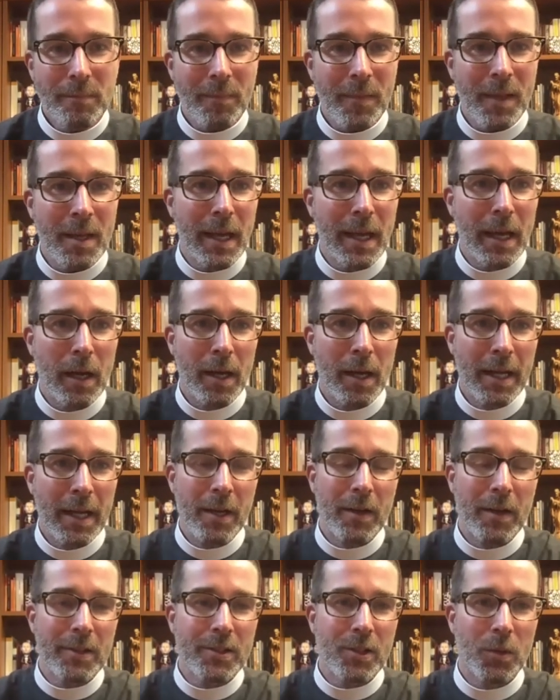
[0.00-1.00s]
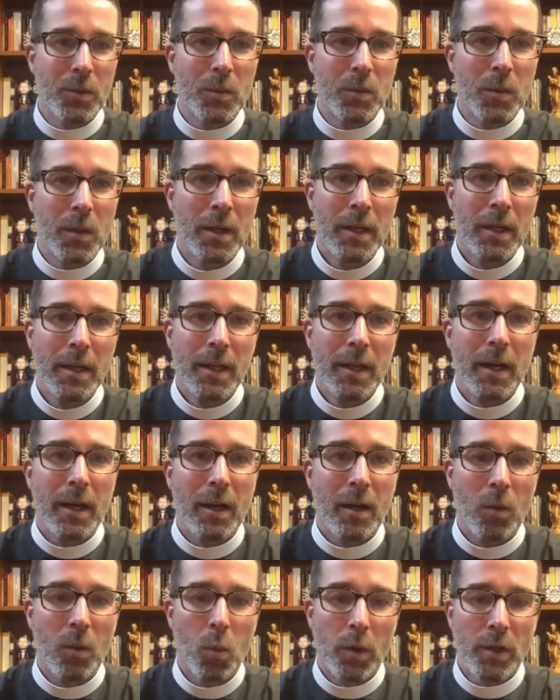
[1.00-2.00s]
And he also
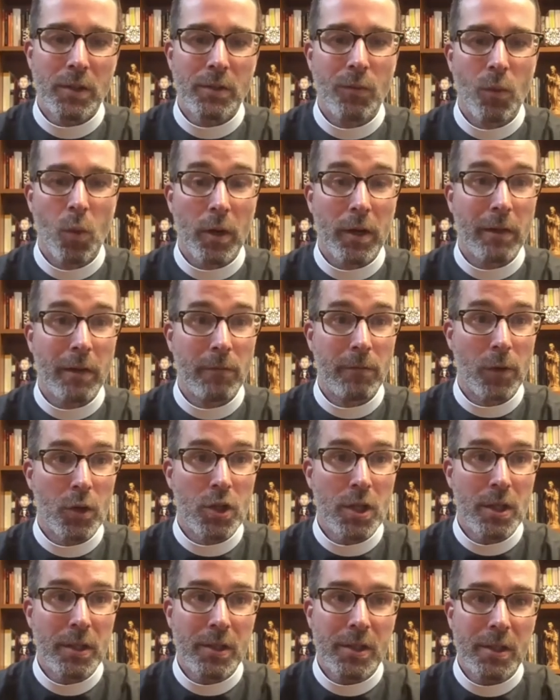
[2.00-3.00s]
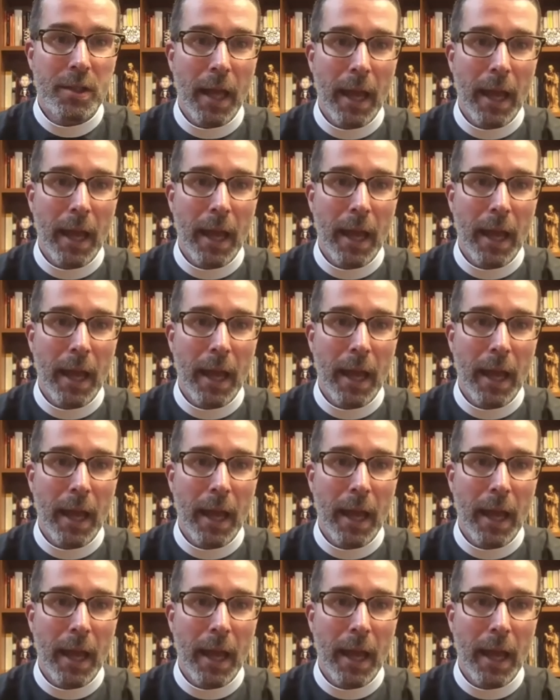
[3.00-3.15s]
works for Convergence.